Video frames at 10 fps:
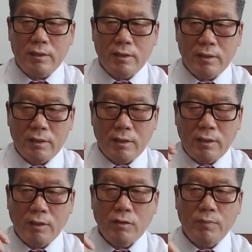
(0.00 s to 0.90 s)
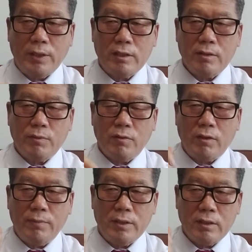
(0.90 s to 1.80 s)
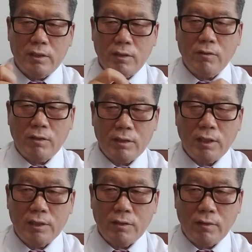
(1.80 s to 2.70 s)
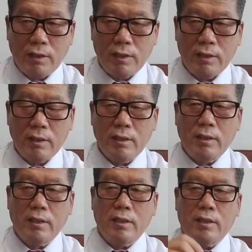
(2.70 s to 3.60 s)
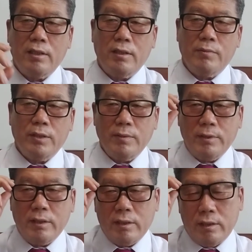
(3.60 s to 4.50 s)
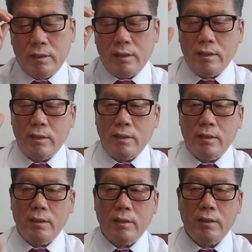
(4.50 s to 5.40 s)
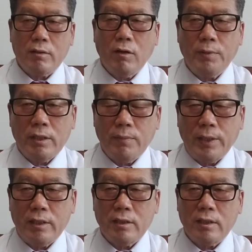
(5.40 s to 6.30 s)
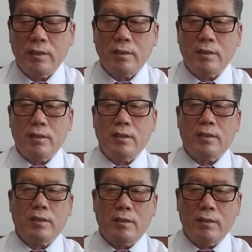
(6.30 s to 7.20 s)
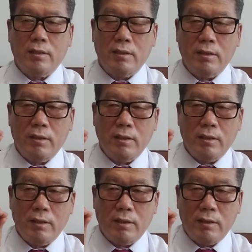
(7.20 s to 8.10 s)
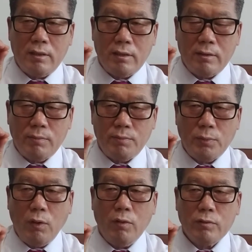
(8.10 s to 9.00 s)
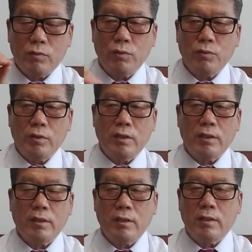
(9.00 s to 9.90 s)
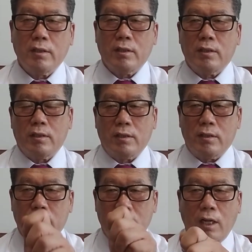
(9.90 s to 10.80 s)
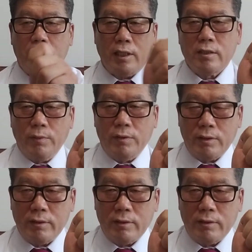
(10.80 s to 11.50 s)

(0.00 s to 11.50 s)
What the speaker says: Structured financing program is a securitization, and maybe the corporate financing is the belong to the stock and bond.